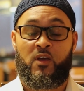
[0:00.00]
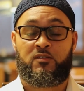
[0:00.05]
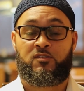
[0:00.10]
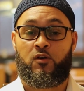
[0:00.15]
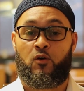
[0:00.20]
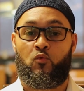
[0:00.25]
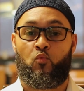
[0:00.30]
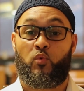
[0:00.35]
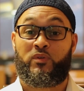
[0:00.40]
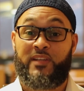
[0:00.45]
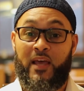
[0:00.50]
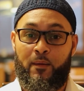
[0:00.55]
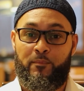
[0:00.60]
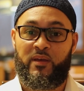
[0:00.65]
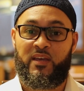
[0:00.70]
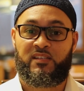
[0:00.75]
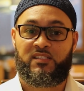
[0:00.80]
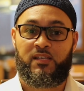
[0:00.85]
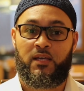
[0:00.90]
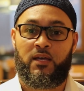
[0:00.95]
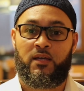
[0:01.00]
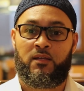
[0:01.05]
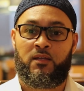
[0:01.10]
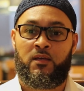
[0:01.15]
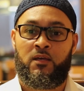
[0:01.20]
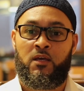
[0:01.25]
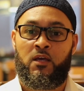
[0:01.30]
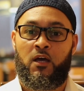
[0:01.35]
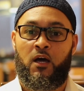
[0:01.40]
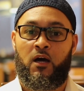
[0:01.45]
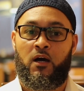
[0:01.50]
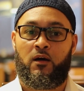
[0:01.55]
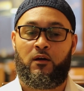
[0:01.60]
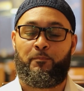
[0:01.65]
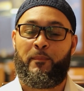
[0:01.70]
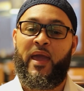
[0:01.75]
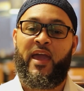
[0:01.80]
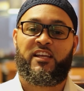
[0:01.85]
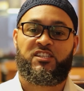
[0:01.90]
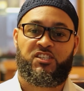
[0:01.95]
So with that being said,
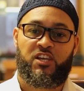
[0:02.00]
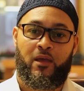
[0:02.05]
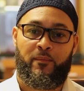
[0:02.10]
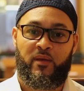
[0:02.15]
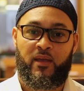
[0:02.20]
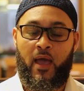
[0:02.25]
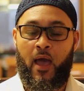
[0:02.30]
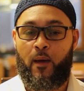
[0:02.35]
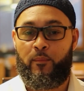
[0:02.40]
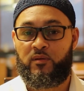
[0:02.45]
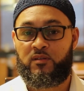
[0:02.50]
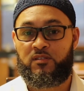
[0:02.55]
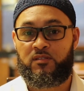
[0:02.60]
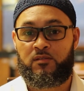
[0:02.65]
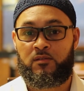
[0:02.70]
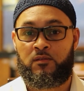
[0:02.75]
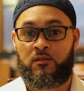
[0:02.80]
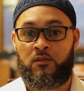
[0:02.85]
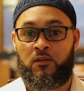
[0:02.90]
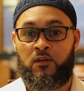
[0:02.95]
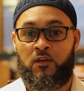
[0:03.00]
man shaming happens.